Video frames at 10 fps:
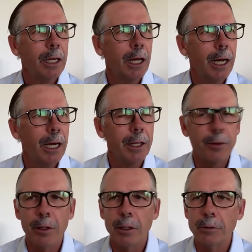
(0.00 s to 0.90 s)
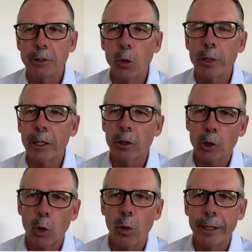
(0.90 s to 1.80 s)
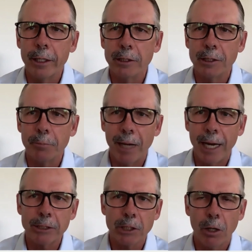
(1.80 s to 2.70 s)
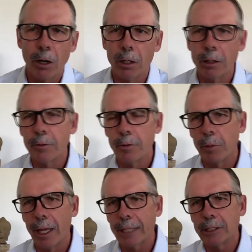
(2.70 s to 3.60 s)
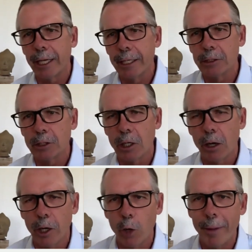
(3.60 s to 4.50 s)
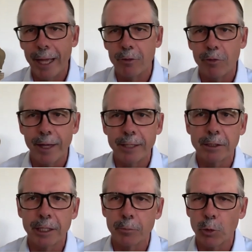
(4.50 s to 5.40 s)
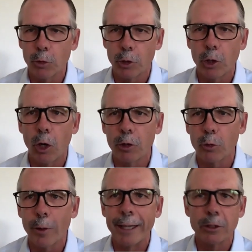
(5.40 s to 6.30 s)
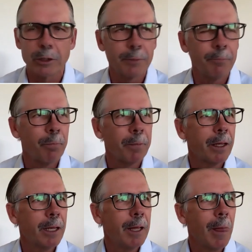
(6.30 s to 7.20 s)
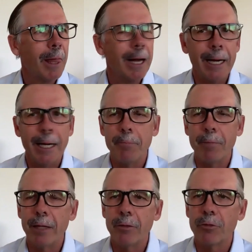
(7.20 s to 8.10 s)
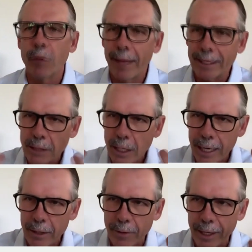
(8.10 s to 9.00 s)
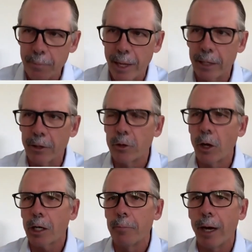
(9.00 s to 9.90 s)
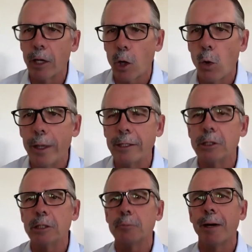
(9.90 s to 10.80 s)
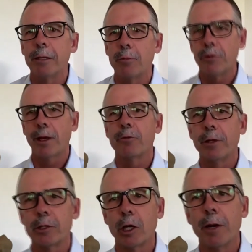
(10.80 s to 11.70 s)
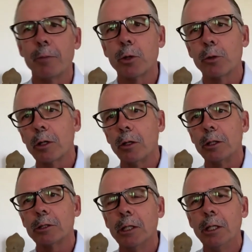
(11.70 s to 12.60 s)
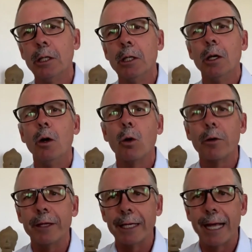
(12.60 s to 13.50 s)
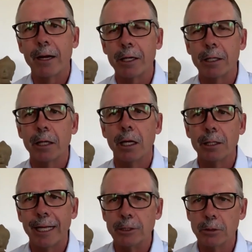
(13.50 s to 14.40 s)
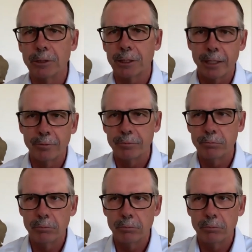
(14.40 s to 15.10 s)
the token or coin is the boxcar, the blockchain is the cargo manifest, and the protocol are the rails. And so that's kind of how to think about it. To talk about coins just by themselves without talking about protocols or the accounting ledger is kind of